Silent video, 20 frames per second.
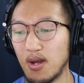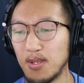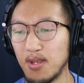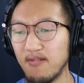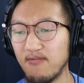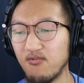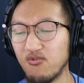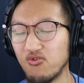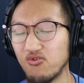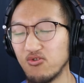I
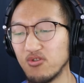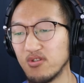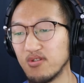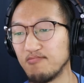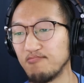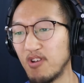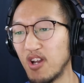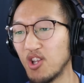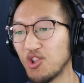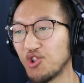never
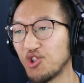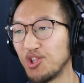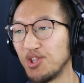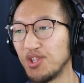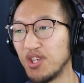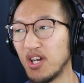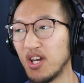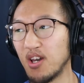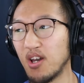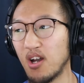
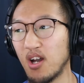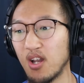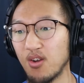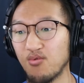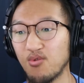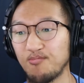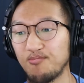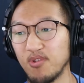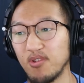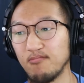imagined that I
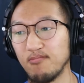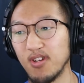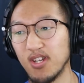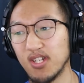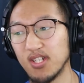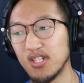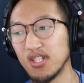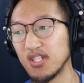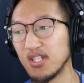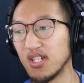would be
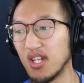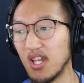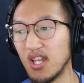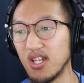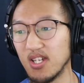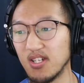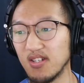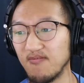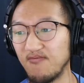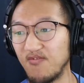making
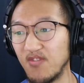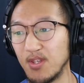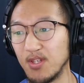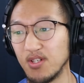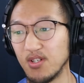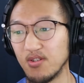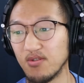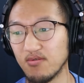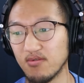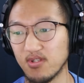a
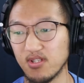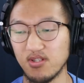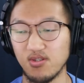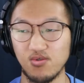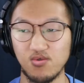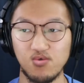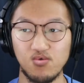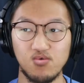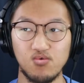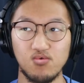video
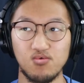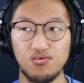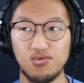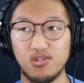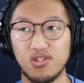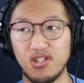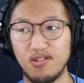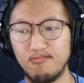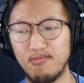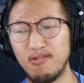to
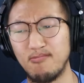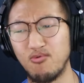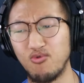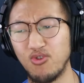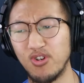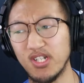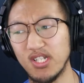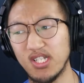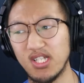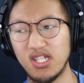
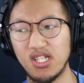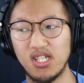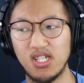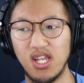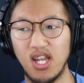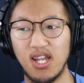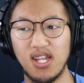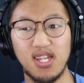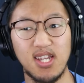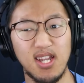commemorate,
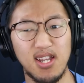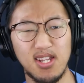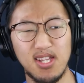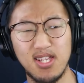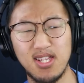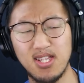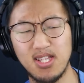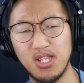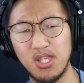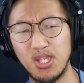I
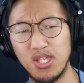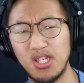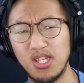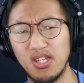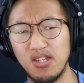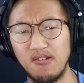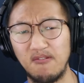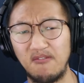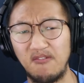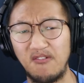guess,
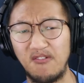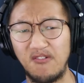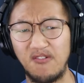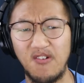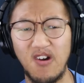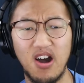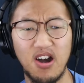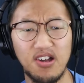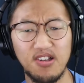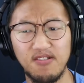the
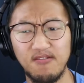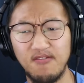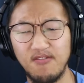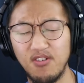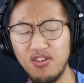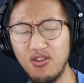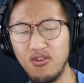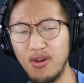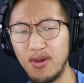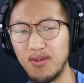
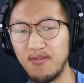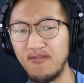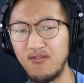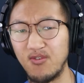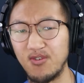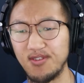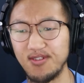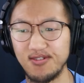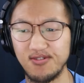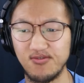5-year
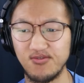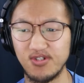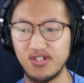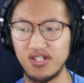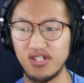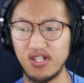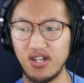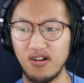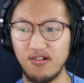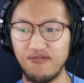
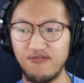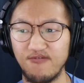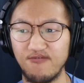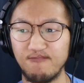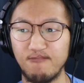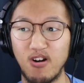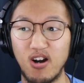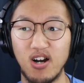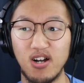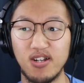anniversary
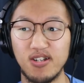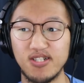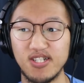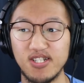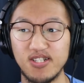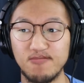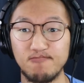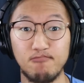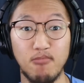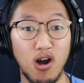of
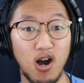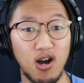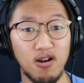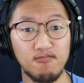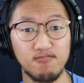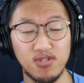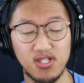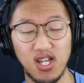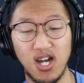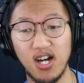my
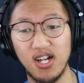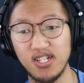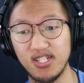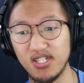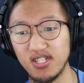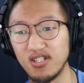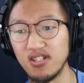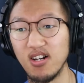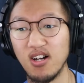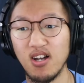mom
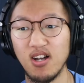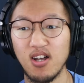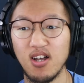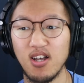dying.